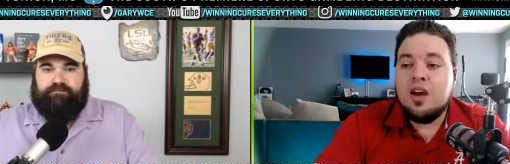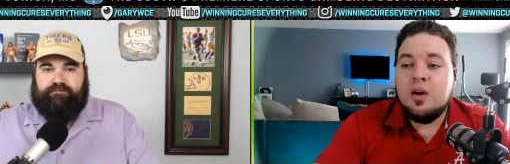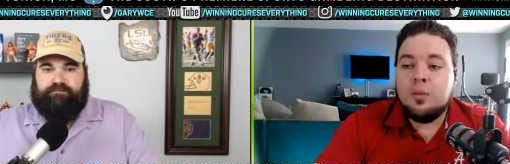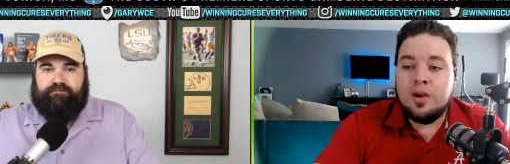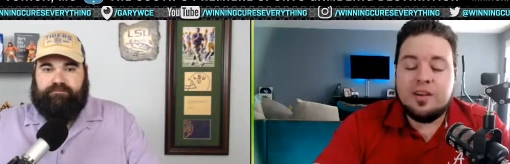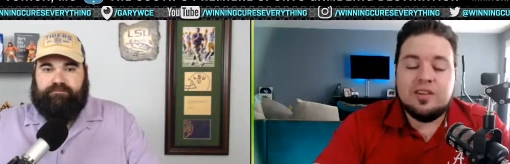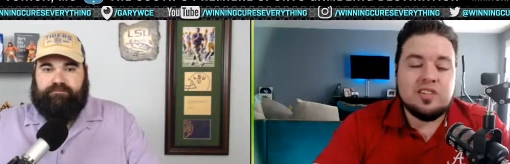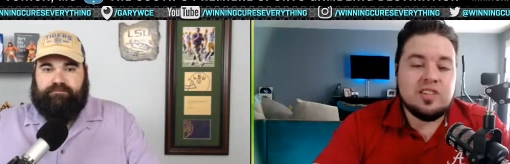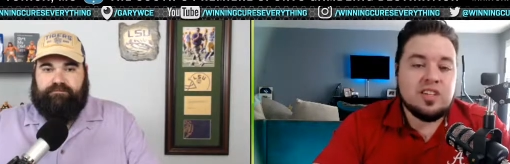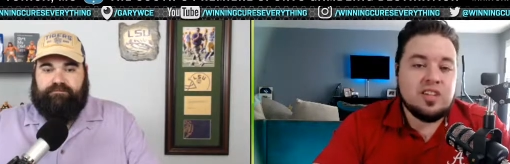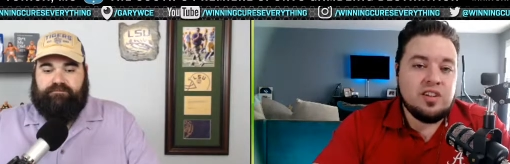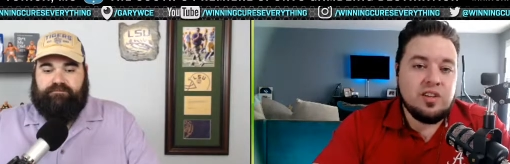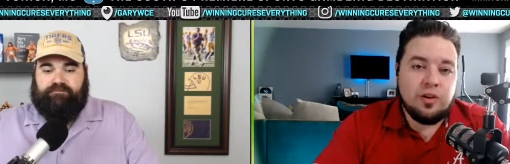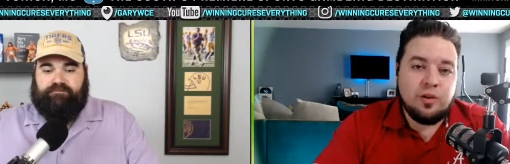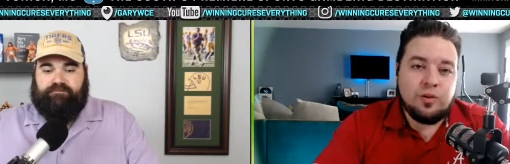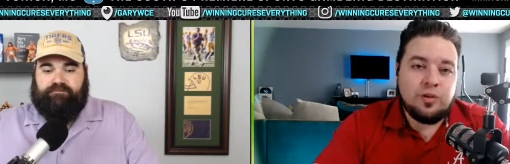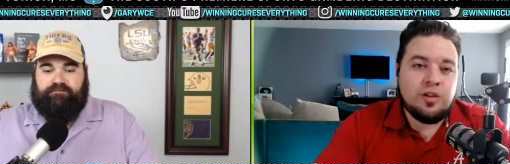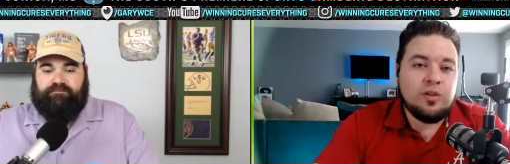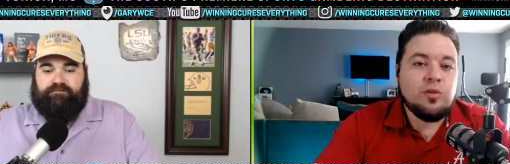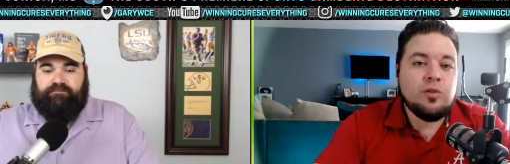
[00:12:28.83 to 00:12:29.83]
Speaker 1: Well, here's the
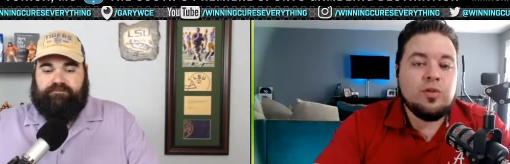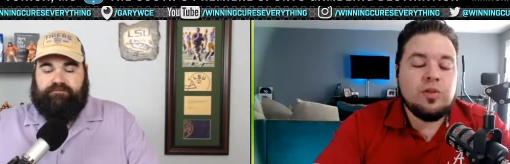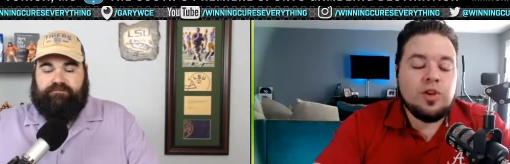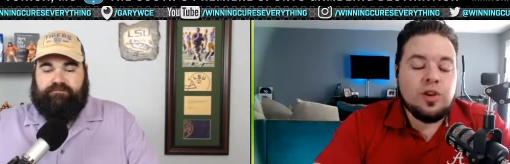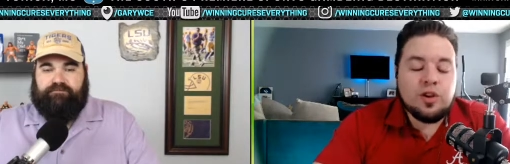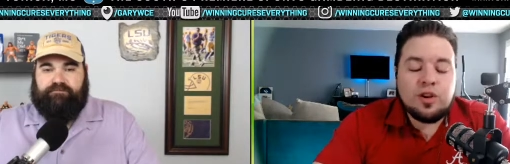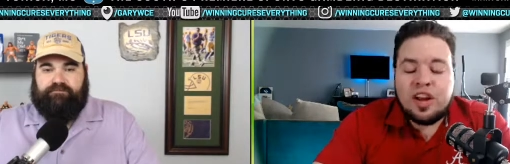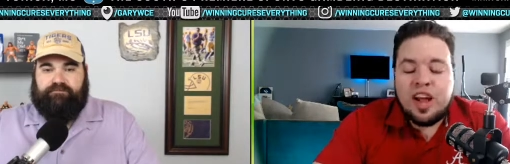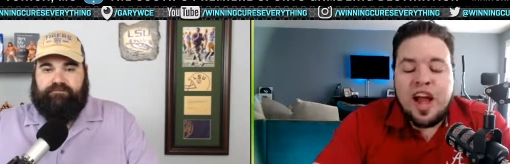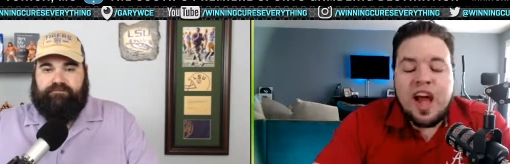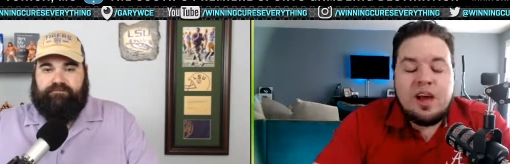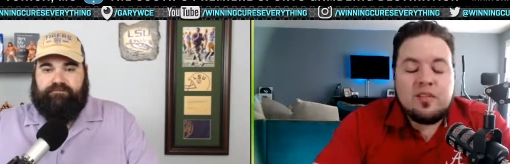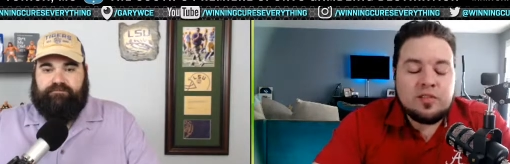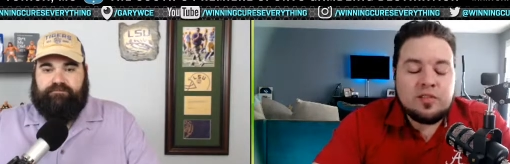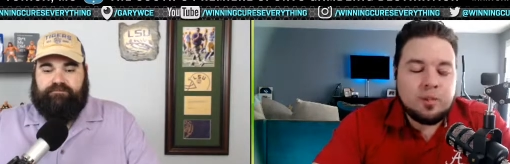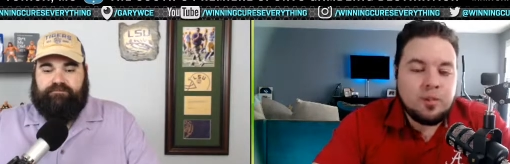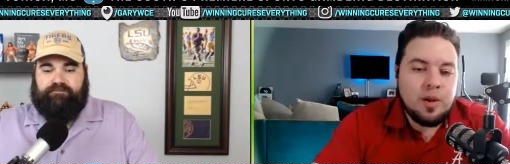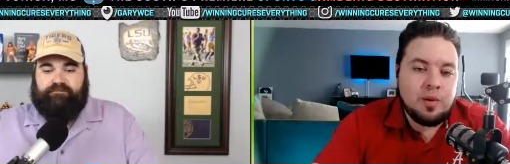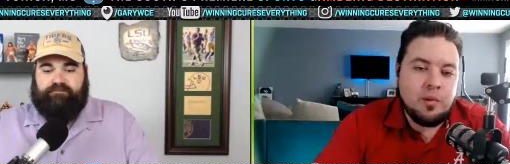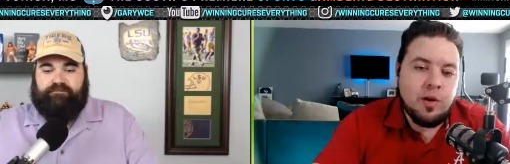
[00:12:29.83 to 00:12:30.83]
deal. You, you're going to have
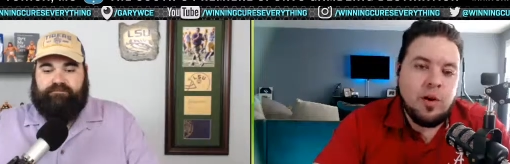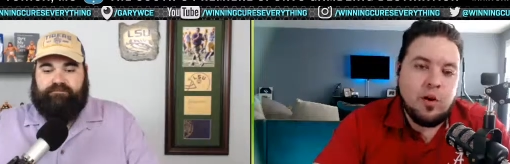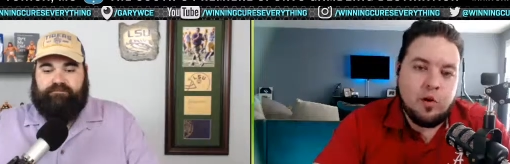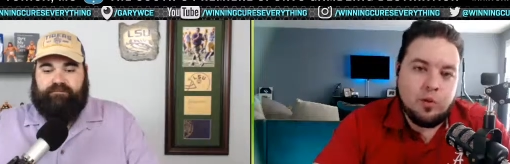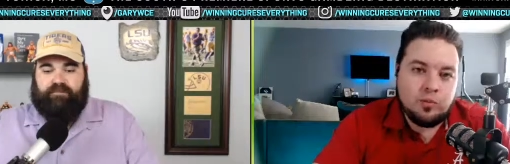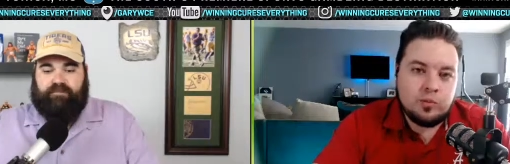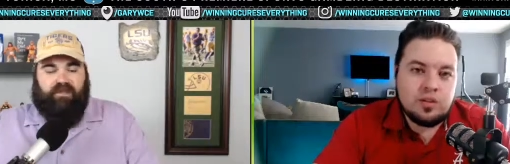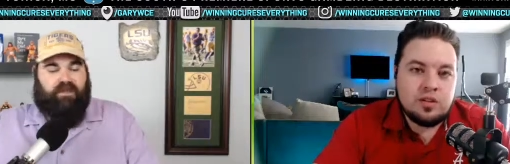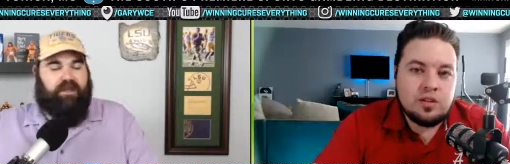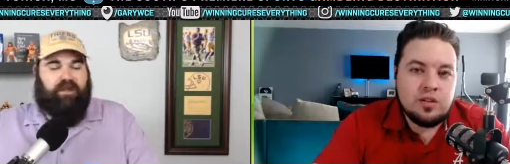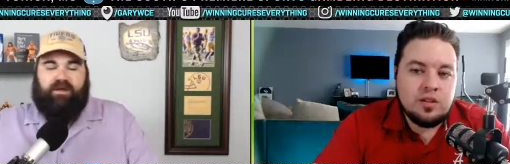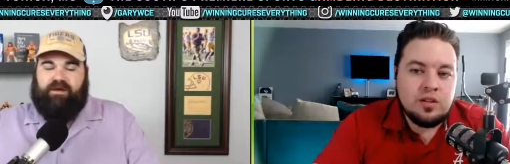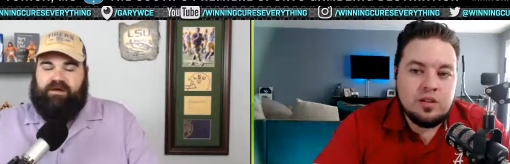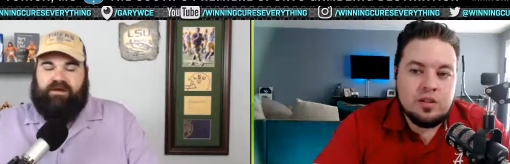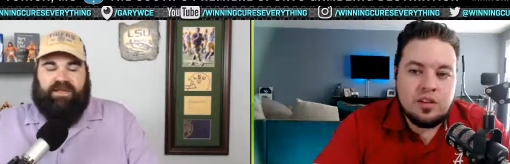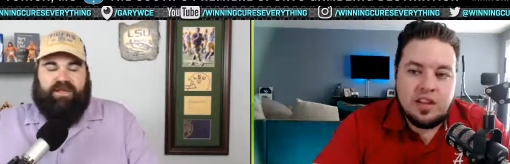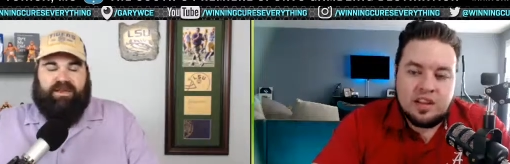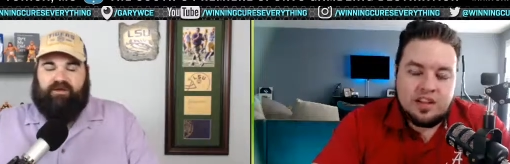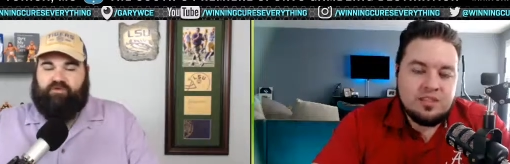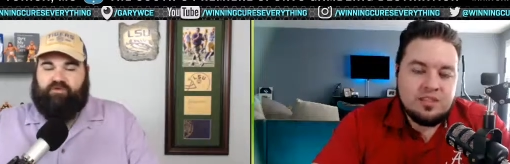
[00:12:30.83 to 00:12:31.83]
to pay Mahomes. Like, no